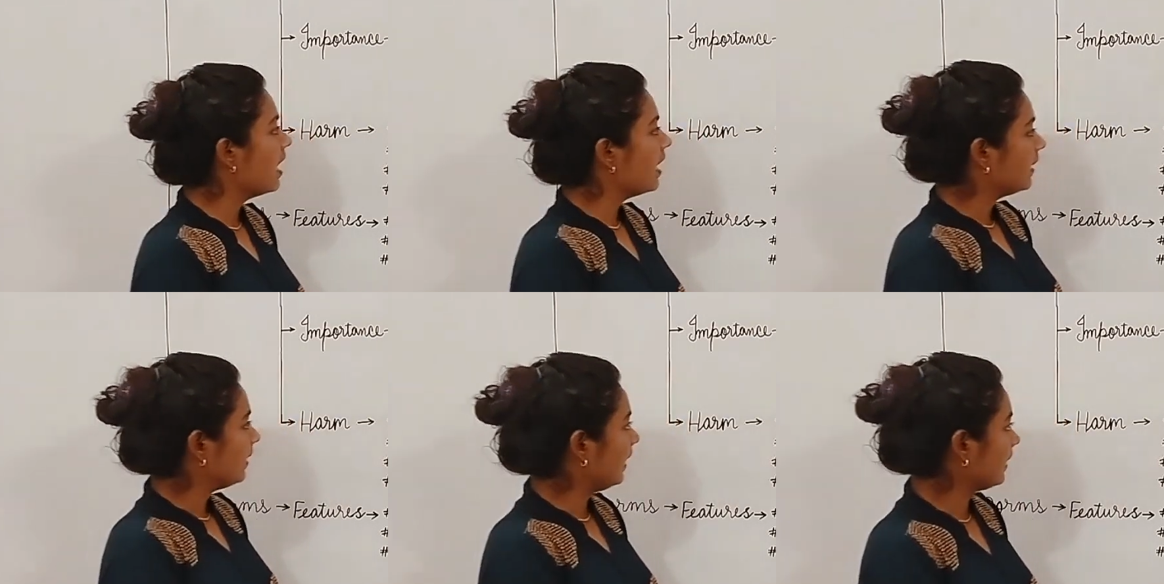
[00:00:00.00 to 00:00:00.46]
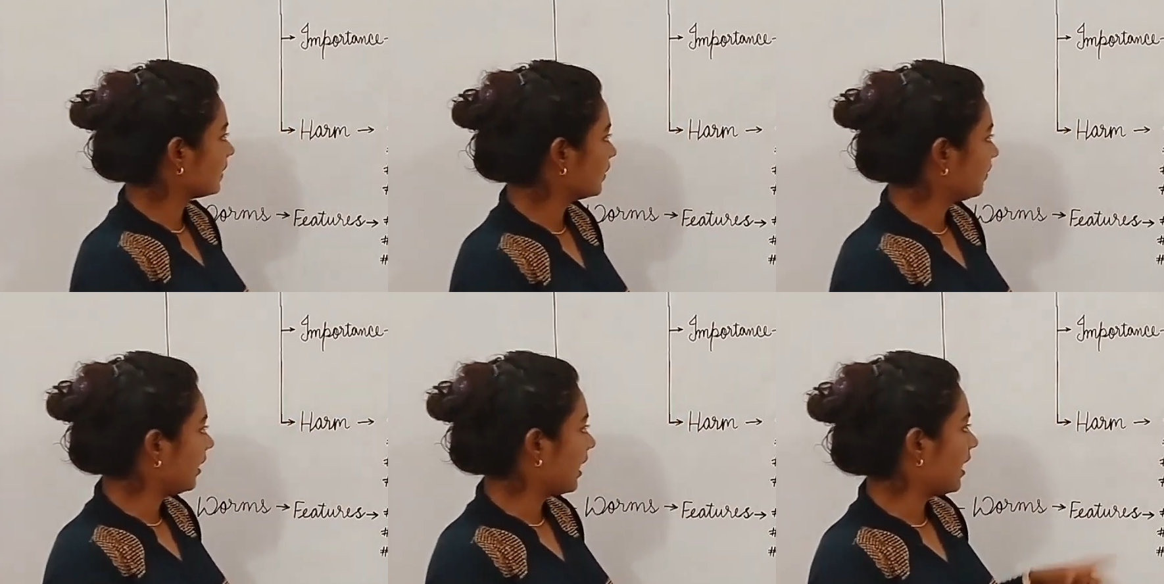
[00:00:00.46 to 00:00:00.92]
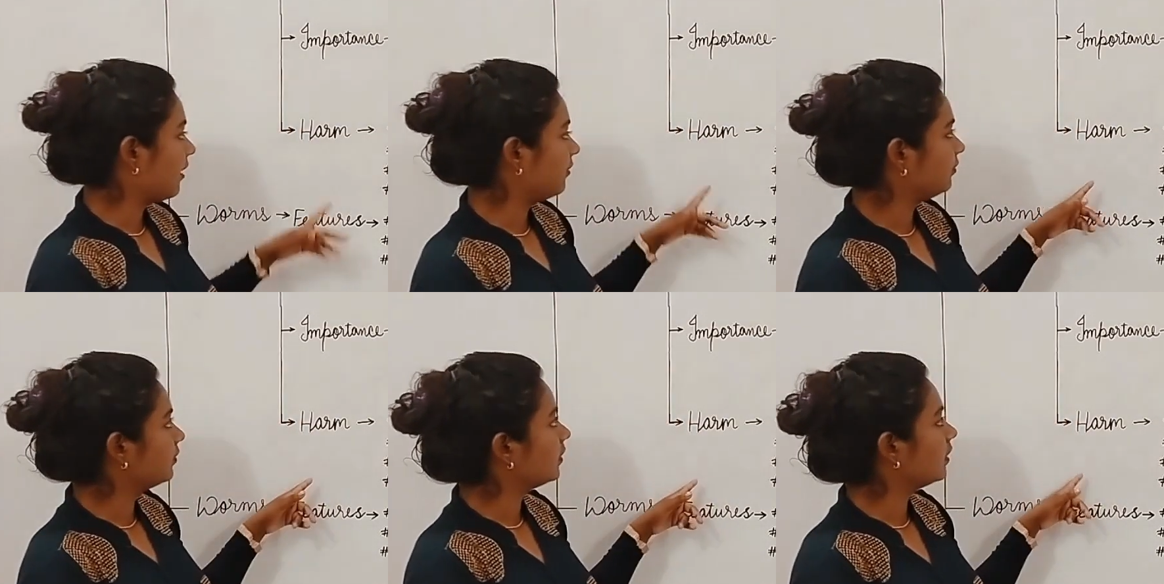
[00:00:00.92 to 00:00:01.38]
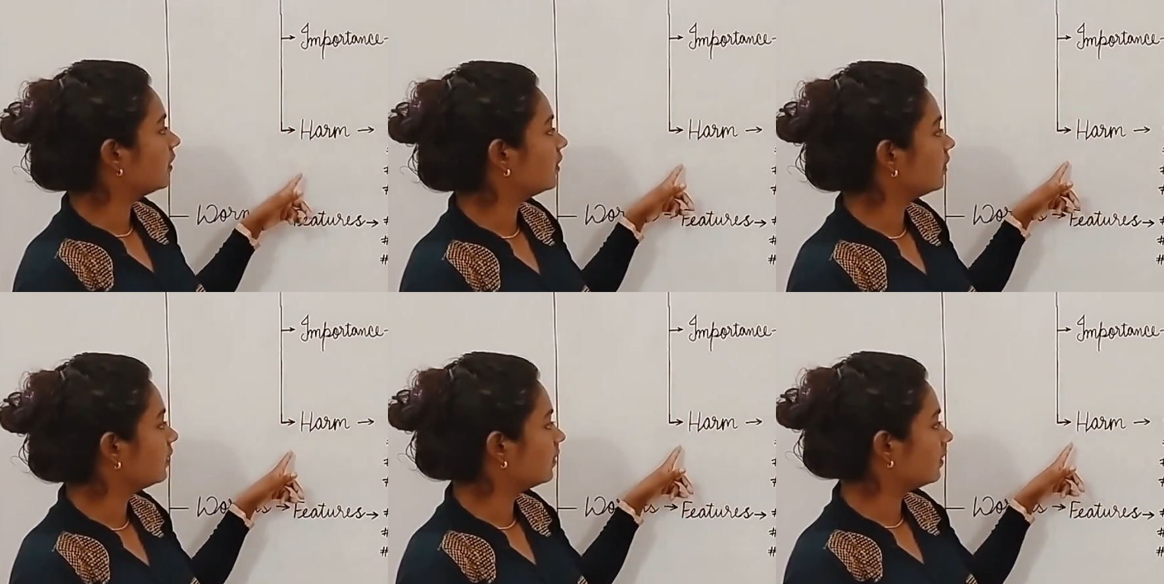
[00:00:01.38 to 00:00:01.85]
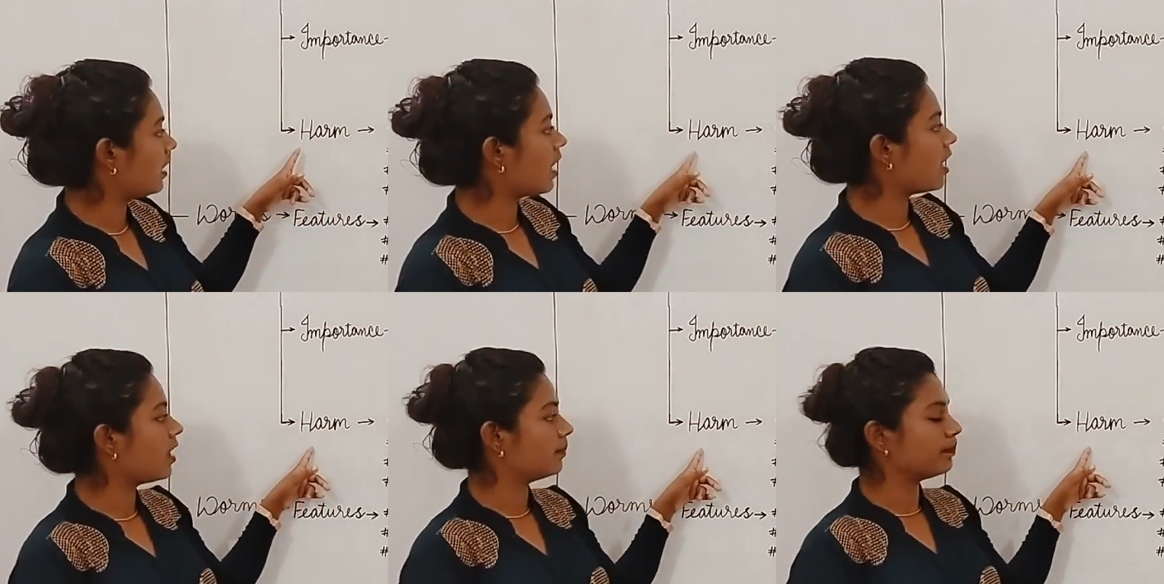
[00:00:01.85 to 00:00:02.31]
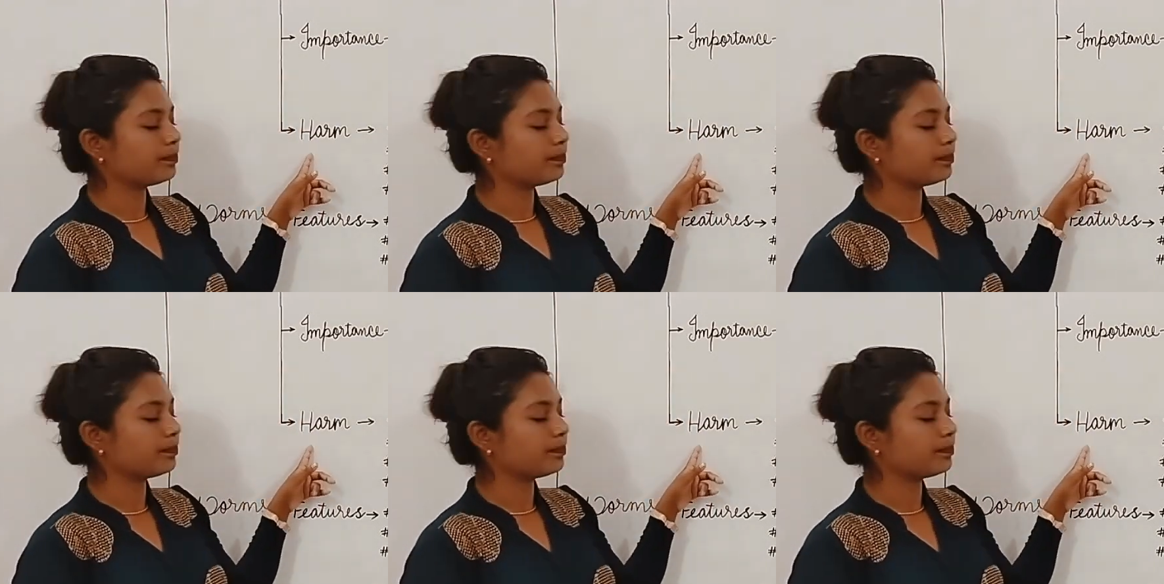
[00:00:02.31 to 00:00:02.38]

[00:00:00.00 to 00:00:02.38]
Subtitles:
Next we have harm.